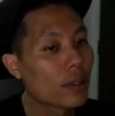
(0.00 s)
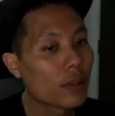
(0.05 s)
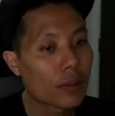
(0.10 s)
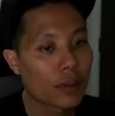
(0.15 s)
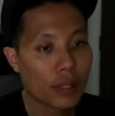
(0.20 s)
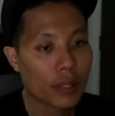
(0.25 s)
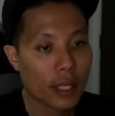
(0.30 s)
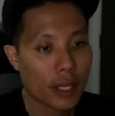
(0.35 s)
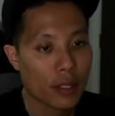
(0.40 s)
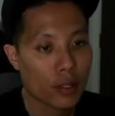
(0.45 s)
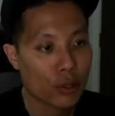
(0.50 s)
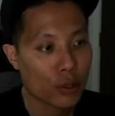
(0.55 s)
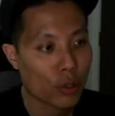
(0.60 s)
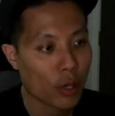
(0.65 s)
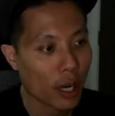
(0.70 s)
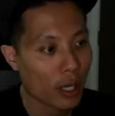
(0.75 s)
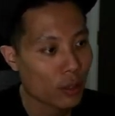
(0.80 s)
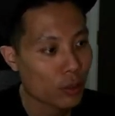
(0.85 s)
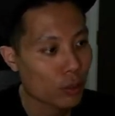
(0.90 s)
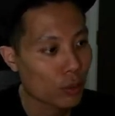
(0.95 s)
we can
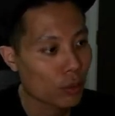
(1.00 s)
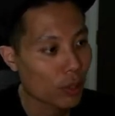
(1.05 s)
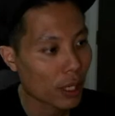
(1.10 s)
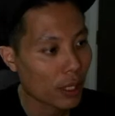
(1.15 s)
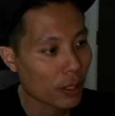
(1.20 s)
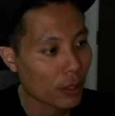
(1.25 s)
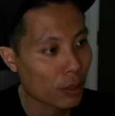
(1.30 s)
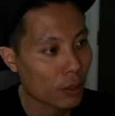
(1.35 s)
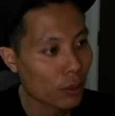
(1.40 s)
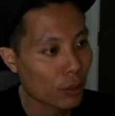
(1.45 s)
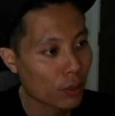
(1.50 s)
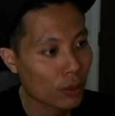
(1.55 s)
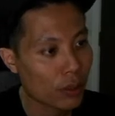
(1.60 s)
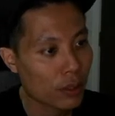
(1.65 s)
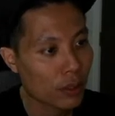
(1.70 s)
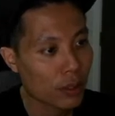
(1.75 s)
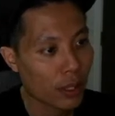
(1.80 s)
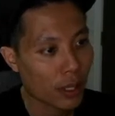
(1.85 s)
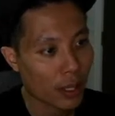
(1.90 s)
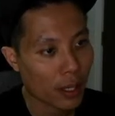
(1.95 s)
try to run the code,
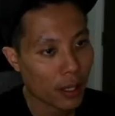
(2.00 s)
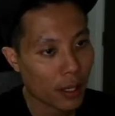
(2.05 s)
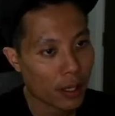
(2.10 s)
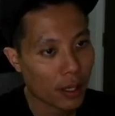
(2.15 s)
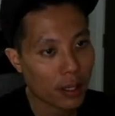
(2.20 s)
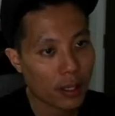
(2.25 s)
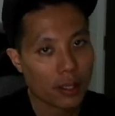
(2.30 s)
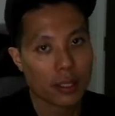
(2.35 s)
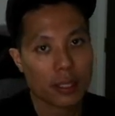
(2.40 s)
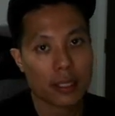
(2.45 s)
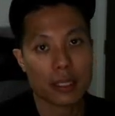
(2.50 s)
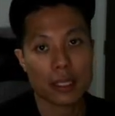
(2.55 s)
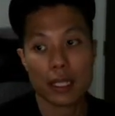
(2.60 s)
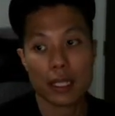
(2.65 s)
and